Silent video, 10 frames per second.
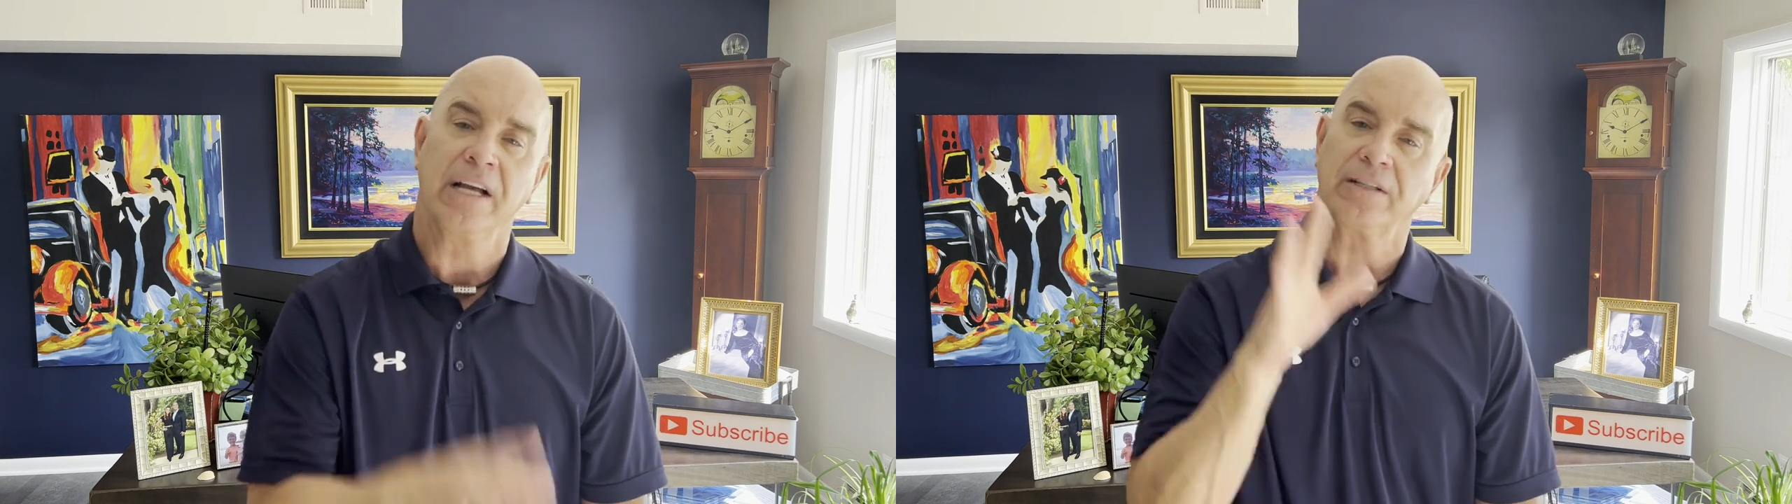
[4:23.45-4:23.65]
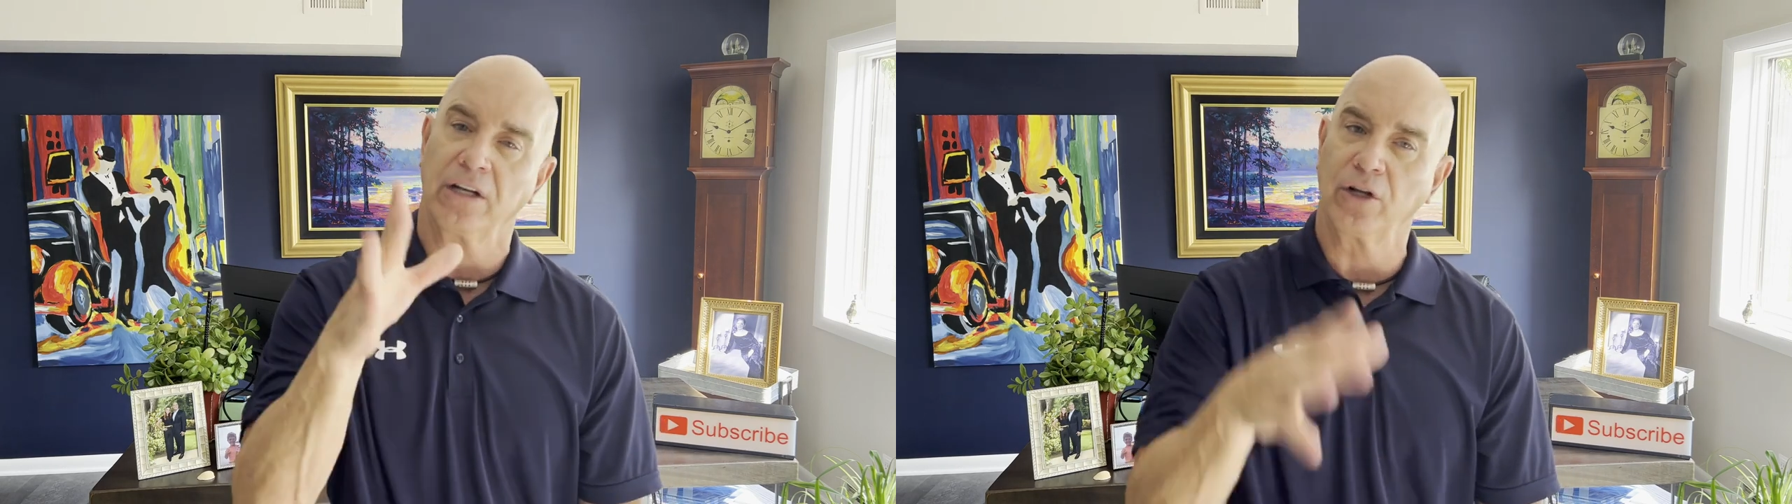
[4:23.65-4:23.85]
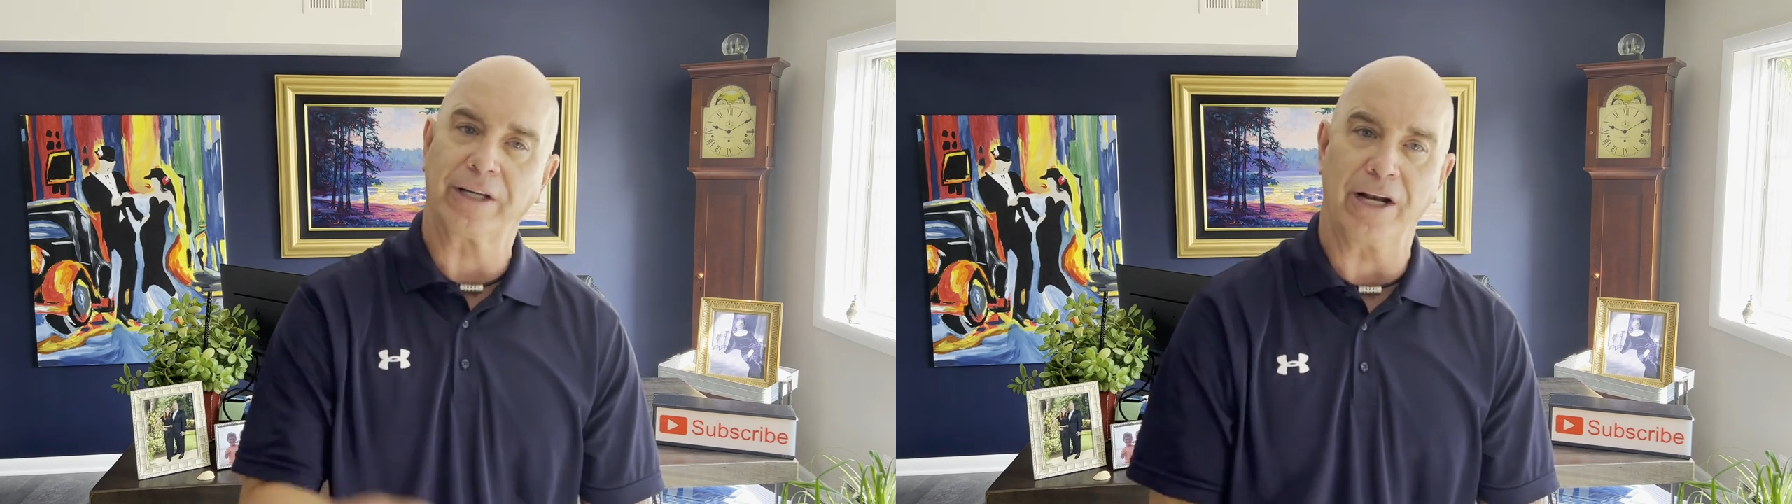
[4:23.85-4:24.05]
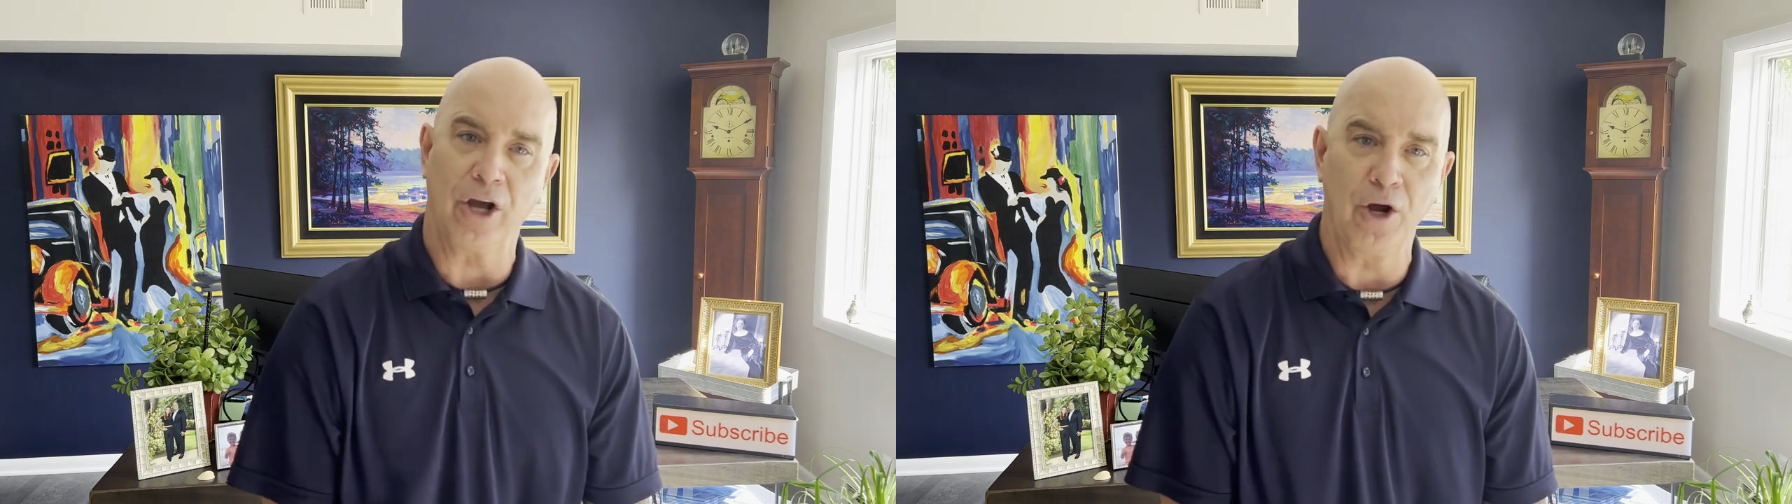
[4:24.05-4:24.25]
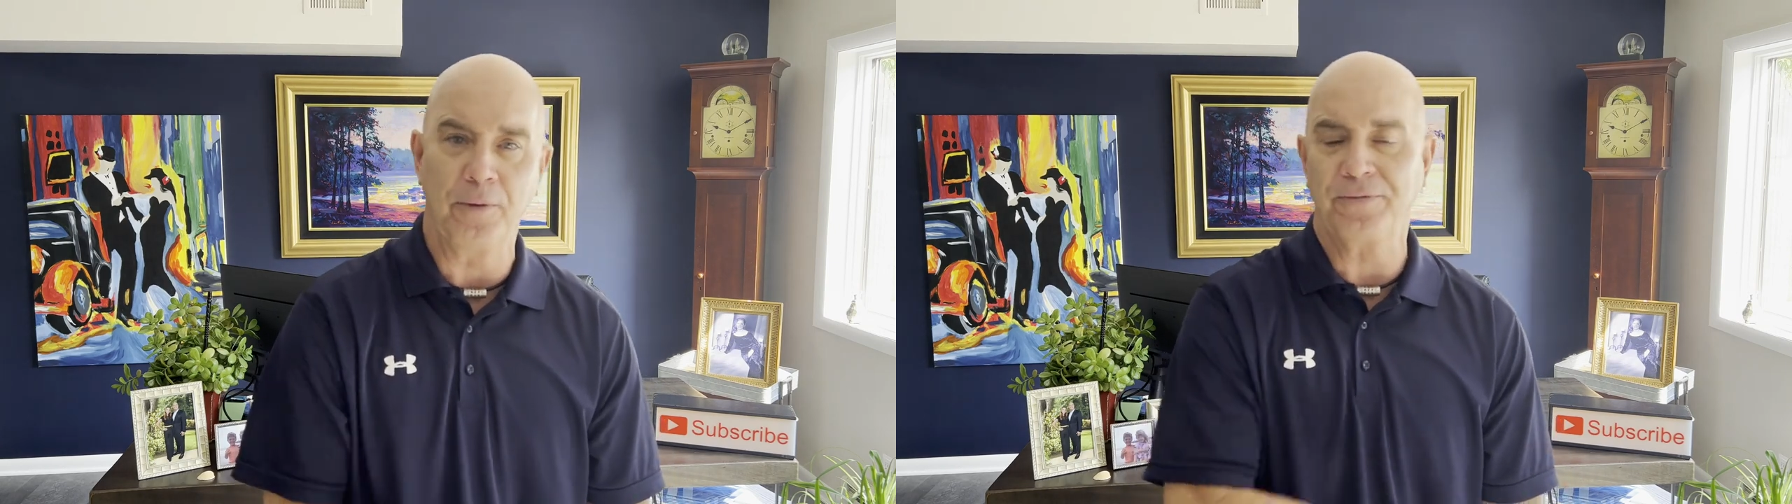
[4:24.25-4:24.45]
to look at
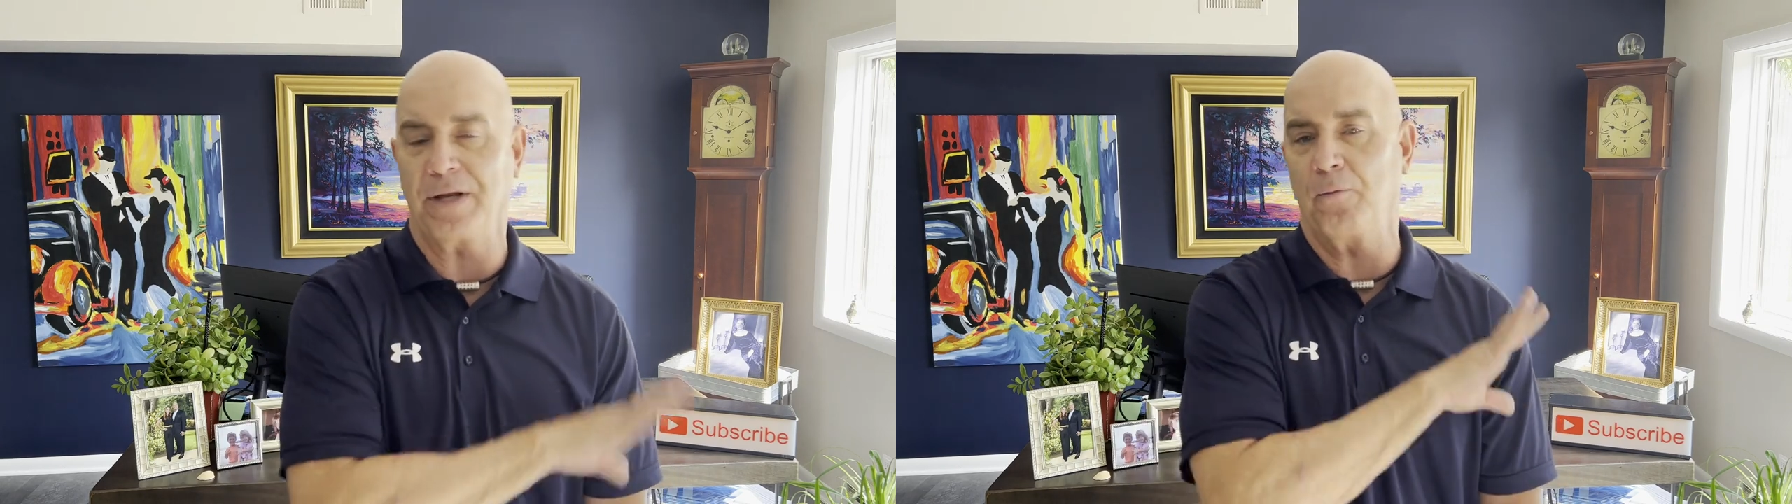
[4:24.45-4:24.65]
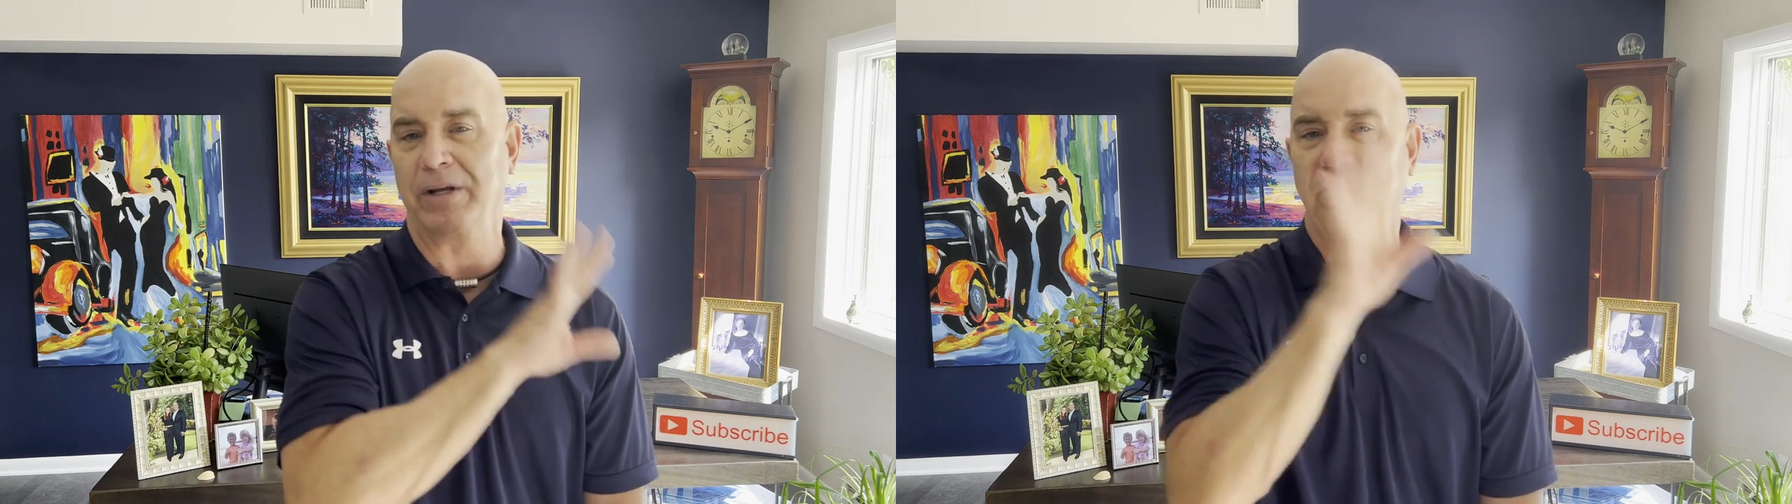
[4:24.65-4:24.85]
homes, and we